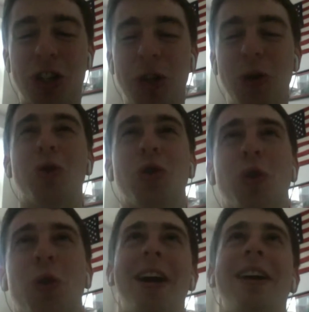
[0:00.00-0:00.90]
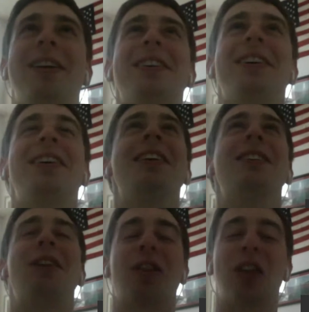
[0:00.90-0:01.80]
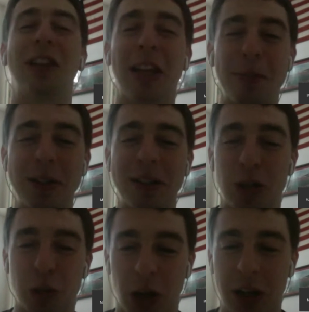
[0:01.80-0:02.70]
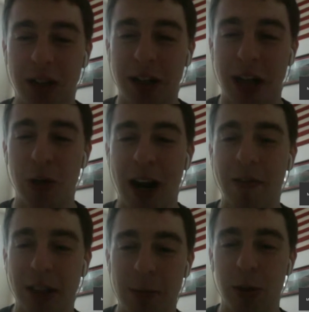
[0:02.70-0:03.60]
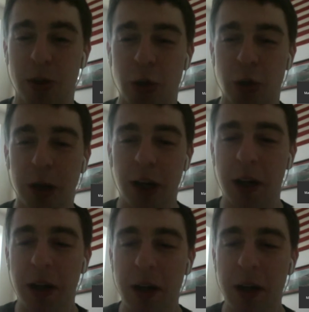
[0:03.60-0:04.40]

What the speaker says: you trade like the Limitless drug, and you could have a Limitless drug,